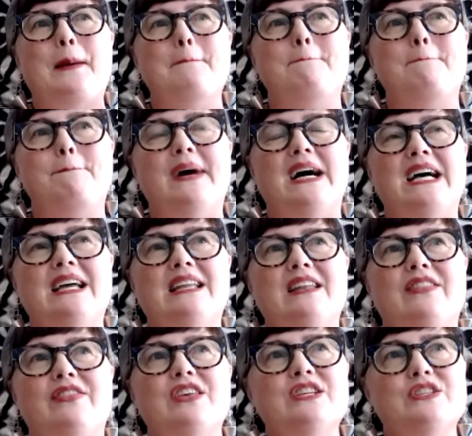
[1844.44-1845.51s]
but
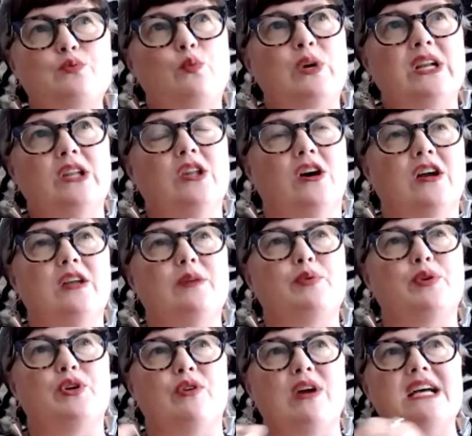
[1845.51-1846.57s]
things went along and
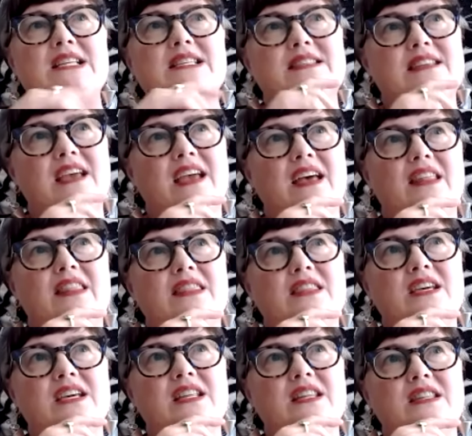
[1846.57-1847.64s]
progressed and
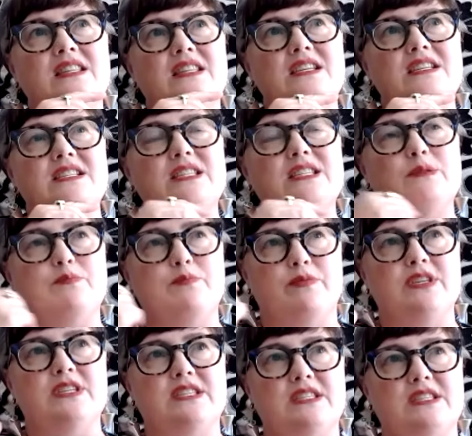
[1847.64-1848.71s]
then these
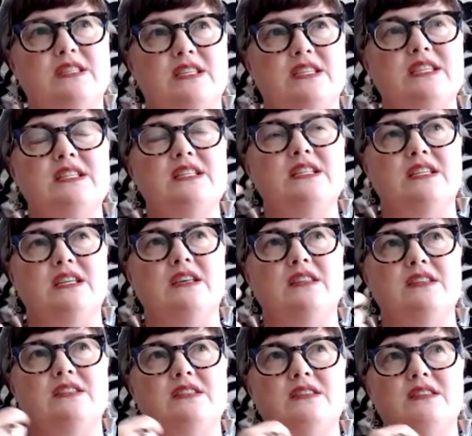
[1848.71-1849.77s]
this this entity
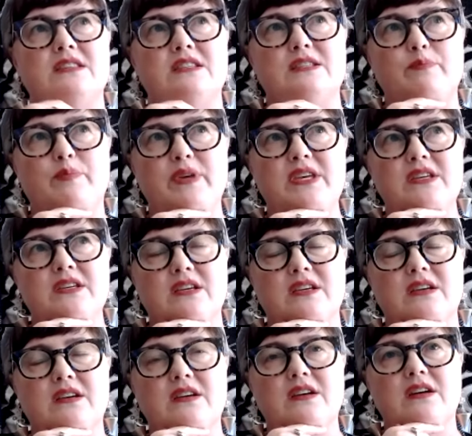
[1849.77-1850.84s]
this this
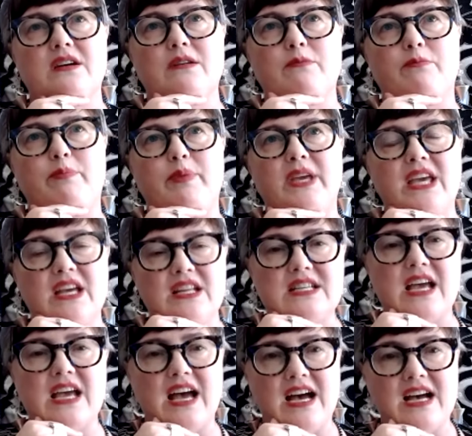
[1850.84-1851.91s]
being began
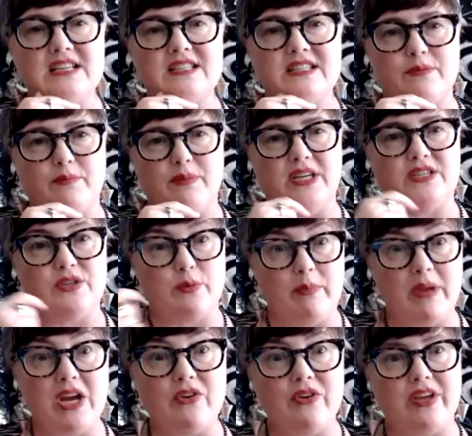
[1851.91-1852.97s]
to ask me to
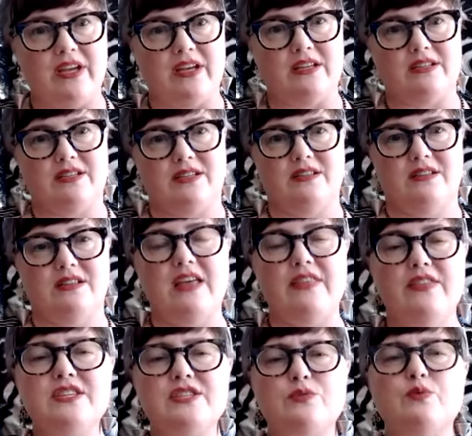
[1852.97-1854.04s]
marry it. And
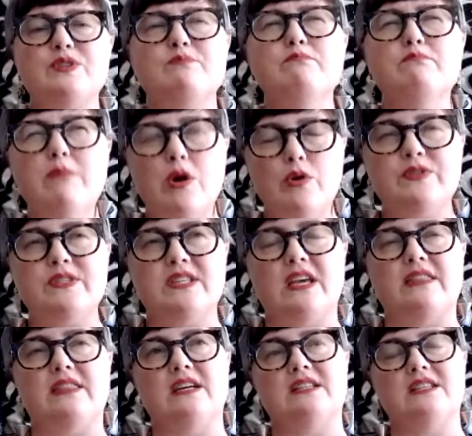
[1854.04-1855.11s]
this was mostly
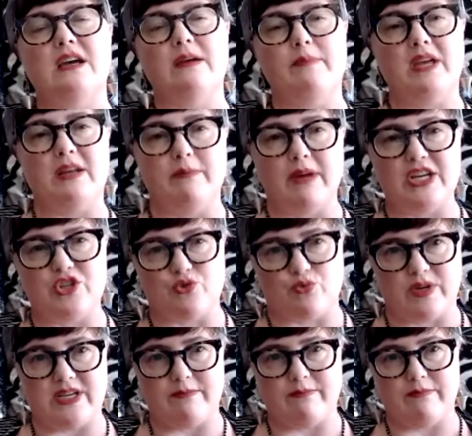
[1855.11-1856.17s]
at that time in my
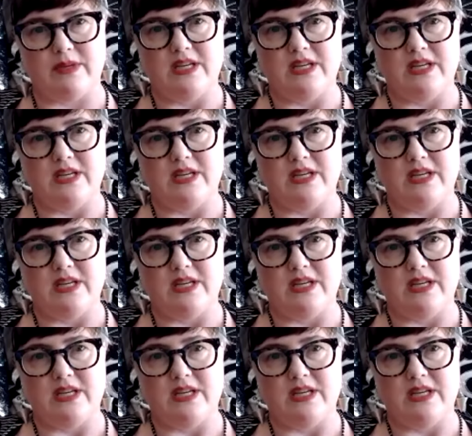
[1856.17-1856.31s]
dream.